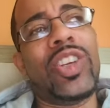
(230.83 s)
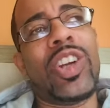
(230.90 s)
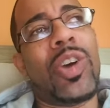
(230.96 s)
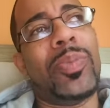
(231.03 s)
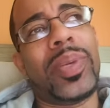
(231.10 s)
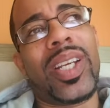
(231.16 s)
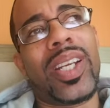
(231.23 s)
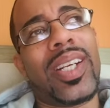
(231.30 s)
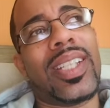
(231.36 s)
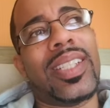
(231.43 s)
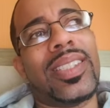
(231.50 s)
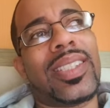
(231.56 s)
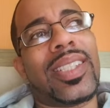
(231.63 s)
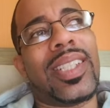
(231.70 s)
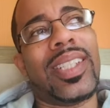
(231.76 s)
You know,
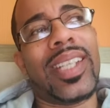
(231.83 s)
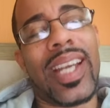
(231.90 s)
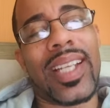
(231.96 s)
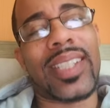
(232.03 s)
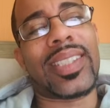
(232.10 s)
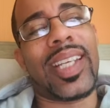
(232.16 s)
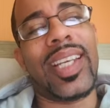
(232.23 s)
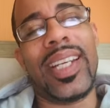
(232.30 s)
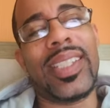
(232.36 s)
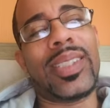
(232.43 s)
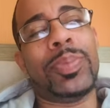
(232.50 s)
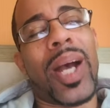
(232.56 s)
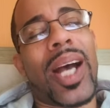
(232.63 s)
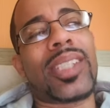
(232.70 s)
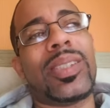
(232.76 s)
because yes, it
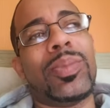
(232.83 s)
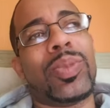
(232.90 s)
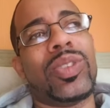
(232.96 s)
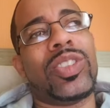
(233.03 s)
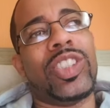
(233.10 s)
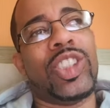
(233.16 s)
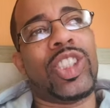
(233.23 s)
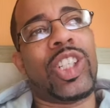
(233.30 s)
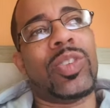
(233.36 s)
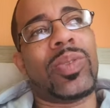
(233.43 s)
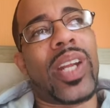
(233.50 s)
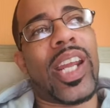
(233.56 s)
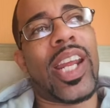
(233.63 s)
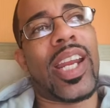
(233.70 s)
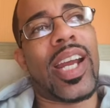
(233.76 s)
is possible to
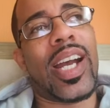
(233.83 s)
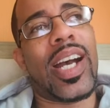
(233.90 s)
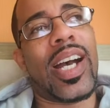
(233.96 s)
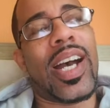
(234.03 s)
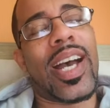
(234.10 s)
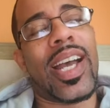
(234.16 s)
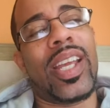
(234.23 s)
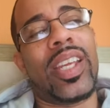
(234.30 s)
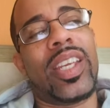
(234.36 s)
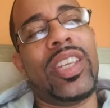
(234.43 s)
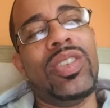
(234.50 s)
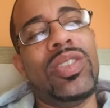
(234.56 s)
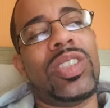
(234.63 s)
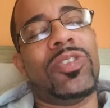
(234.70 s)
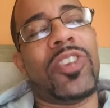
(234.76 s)
generate uh, a
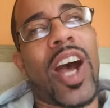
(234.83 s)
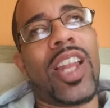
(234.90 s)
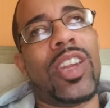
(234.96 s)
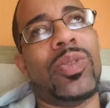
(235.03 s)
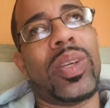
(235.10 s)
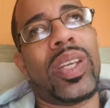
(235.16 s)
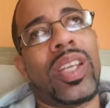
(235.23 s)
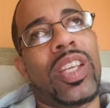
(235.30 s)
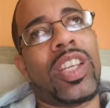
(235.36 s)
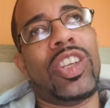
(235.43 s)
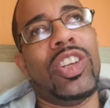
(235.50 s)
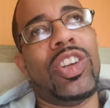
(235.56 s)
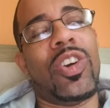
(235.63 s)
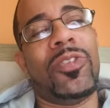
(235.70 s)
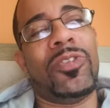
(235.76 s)
huge following,
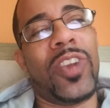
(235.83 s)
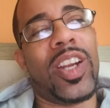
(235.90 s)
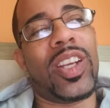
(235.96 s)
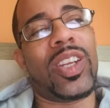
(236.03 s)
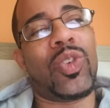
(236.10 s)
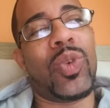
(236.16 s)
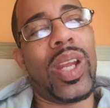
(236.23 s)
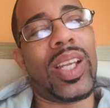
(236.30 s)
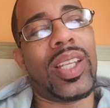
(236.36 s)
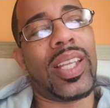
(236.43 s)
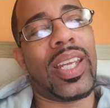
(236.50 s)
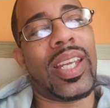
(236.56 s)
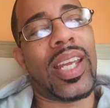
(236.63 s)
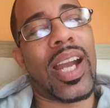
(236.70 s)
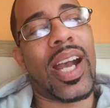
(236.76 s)
you know, fairly
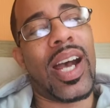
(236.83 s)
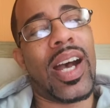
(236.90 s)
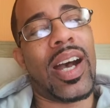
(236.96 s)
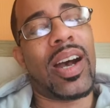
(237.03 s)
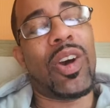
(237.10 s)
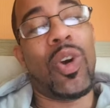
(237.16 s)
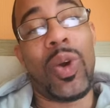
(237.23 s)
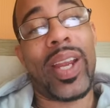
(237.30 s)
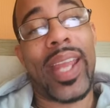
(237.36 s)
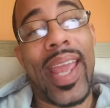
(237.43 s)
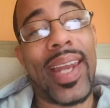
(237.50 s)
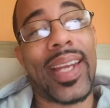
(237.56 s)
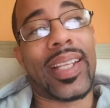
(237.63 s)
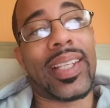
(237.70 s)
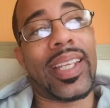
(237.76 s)
quickly, uh,
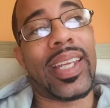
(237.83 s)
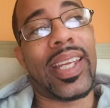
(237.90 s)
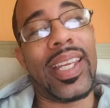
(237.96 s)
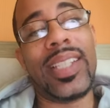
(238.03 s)
organically.